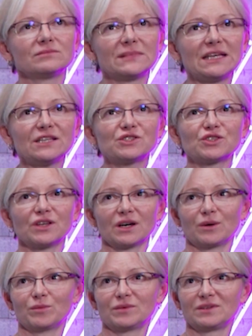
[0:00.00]
teach
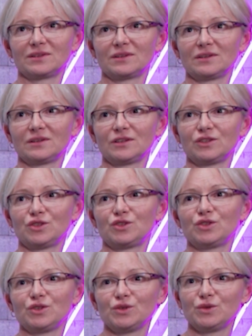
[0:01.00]
them
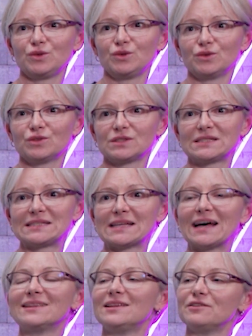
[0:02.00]
to
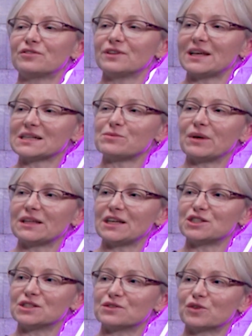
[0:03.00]
set different
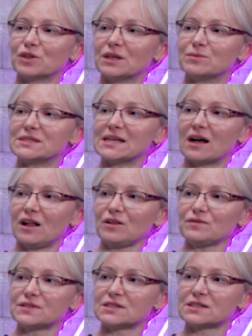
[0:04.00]
expectations for
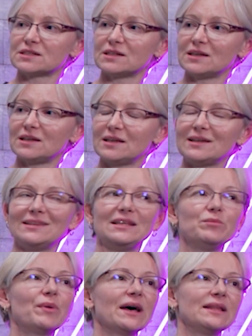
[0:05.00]
themselves
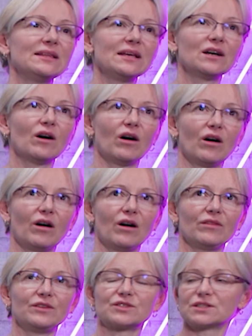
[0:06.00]
depending
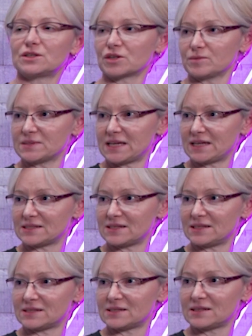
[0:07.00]
on their
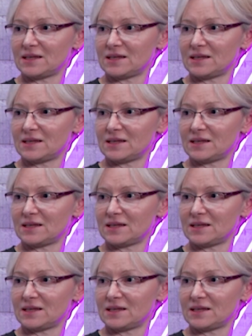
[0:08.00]
circumstances.